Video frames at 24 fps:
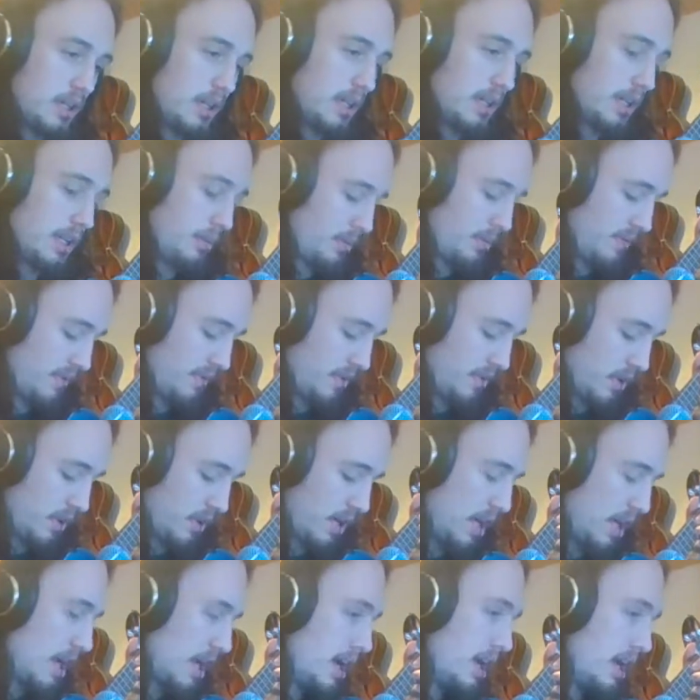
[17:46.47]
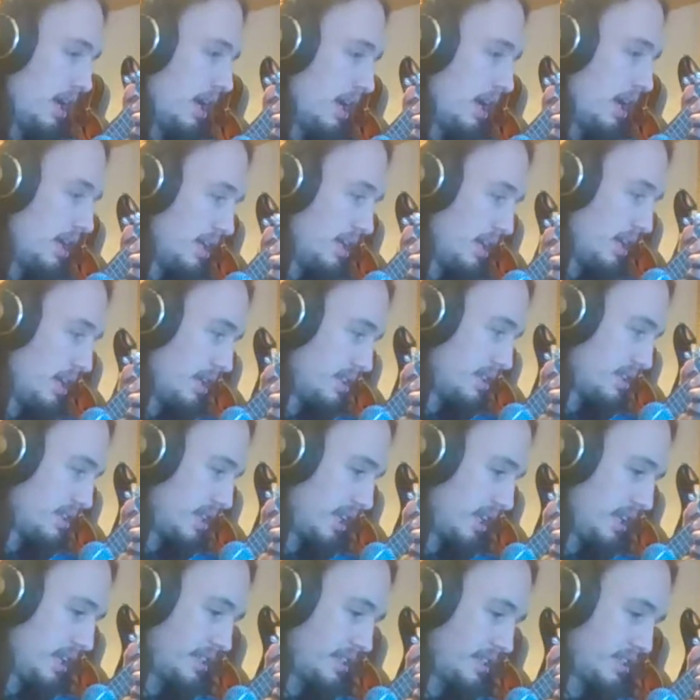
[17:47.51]
then we've got
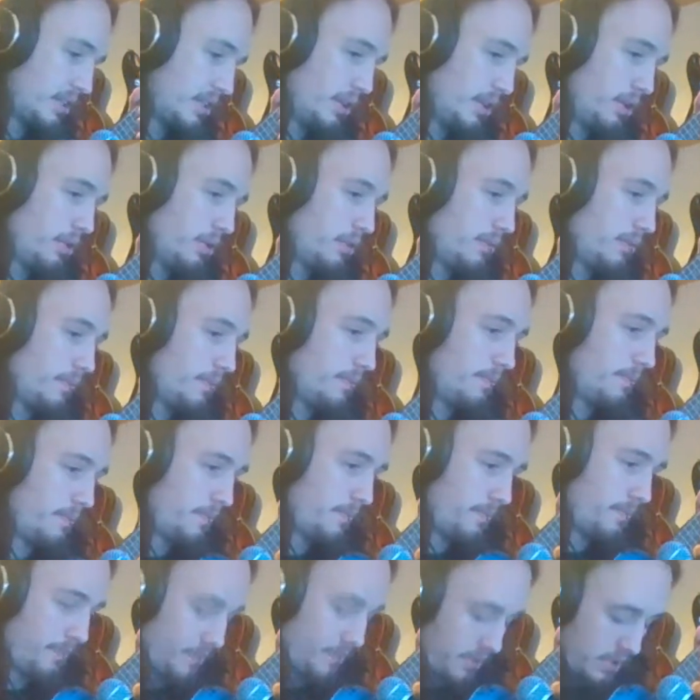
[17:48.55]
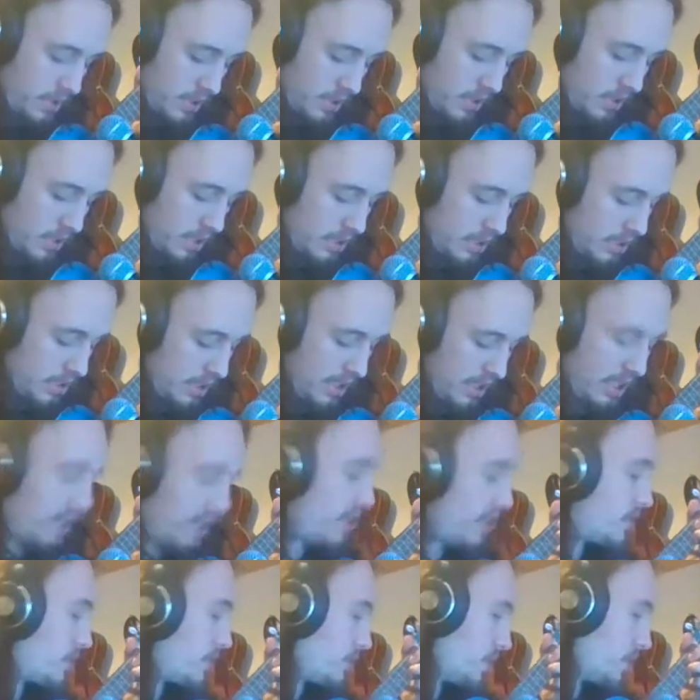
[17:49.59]
C2,
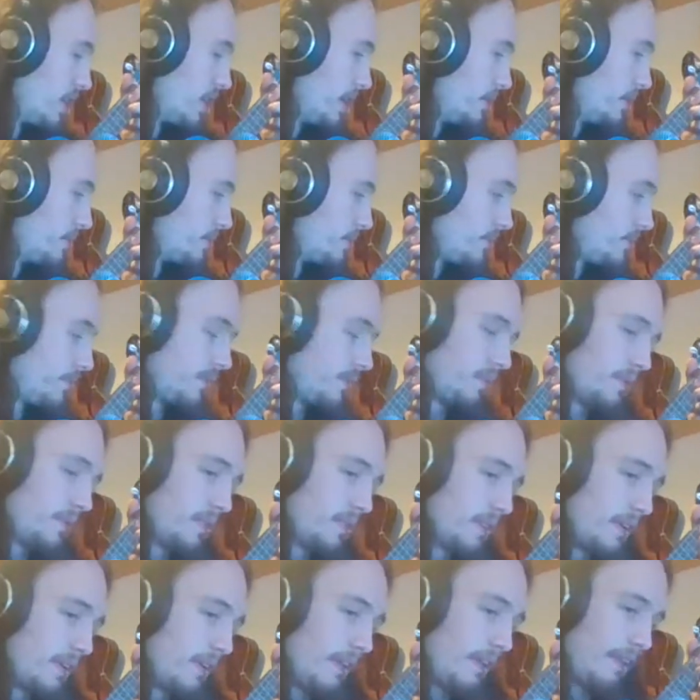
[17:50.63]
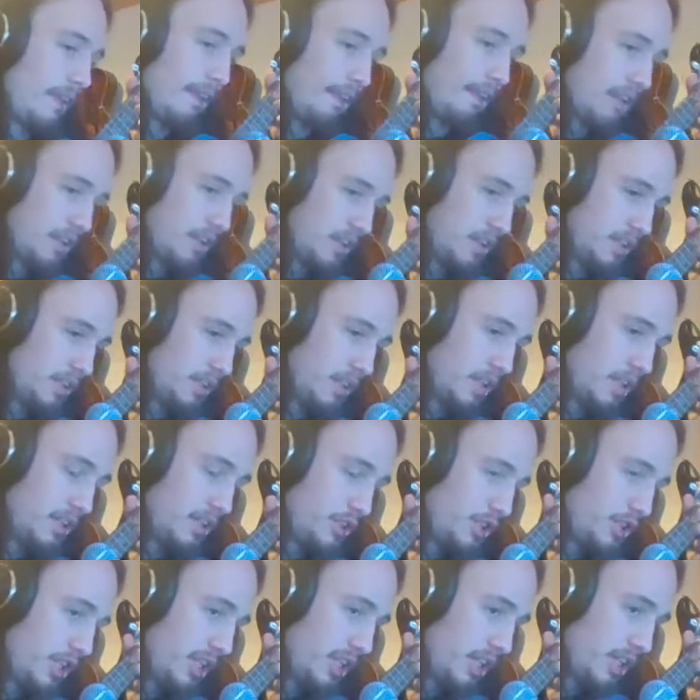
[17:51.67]
E3, and
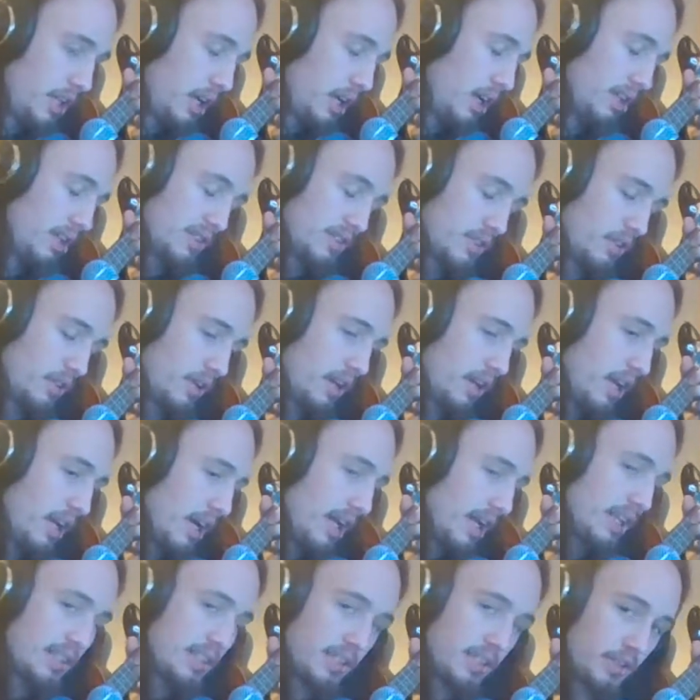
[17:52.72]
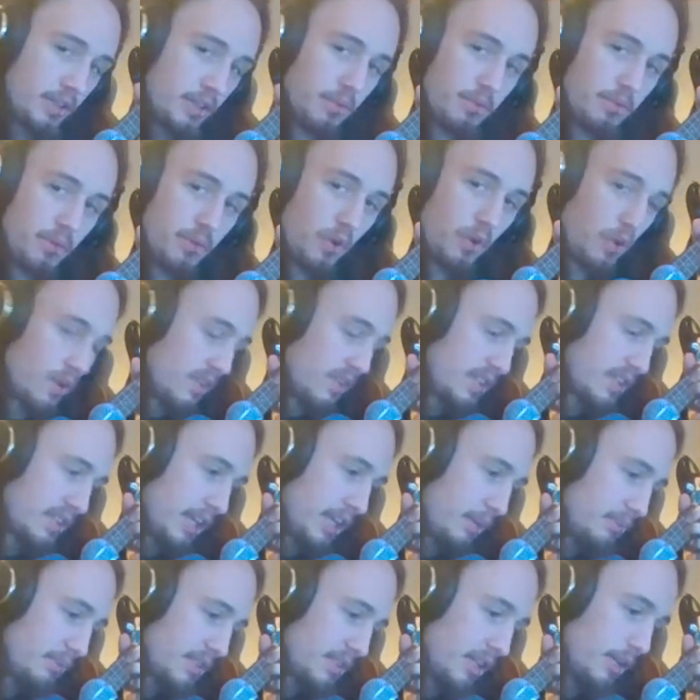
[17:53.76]
A2, all at the
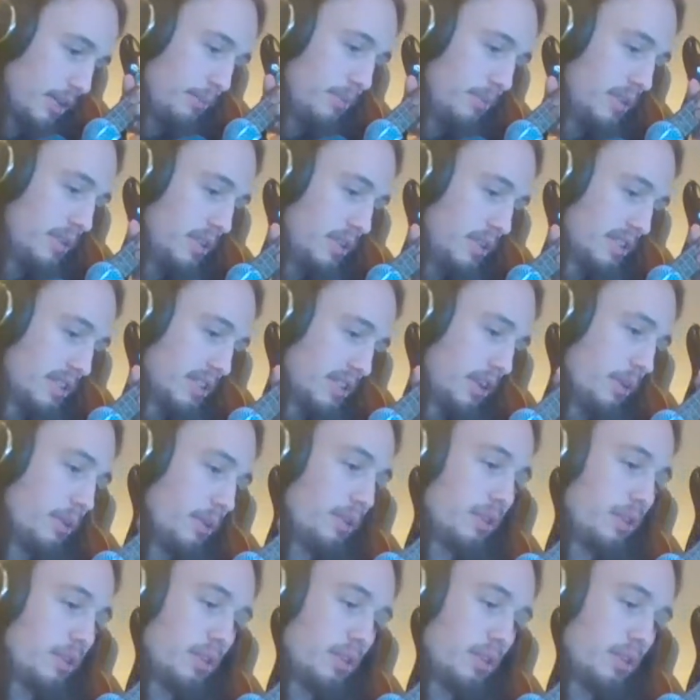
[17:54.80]
same time. So,